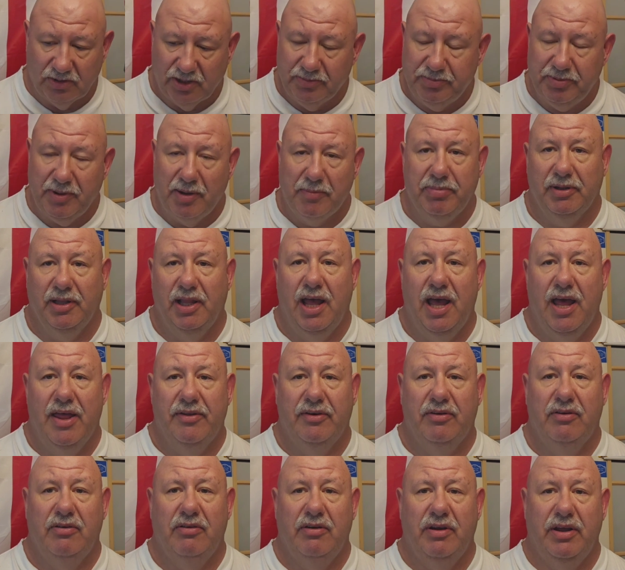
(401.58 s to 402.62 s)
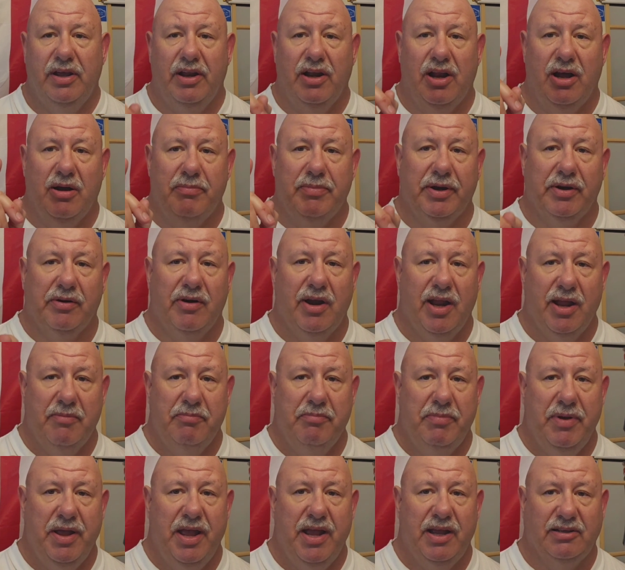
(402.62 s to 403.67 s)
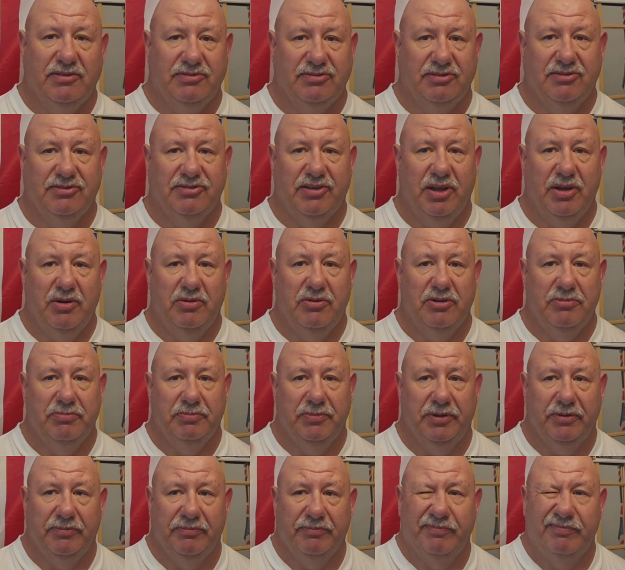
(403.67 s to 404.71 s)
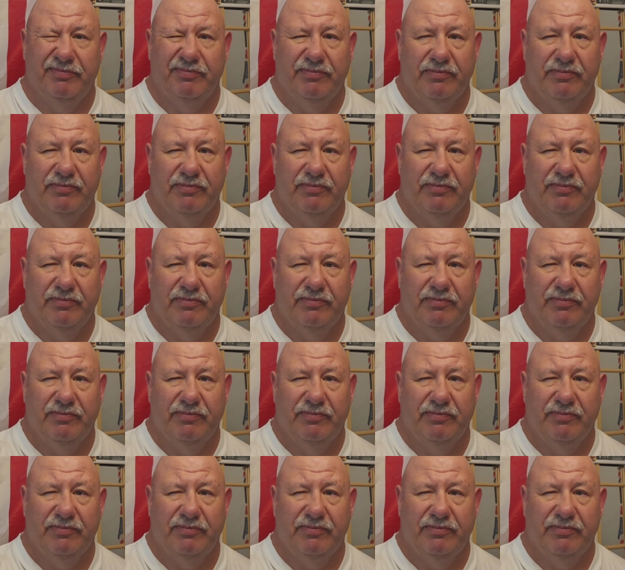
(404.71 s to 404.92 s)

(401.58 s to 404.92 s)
whip up a lather, and I'll be right back, so stay with me.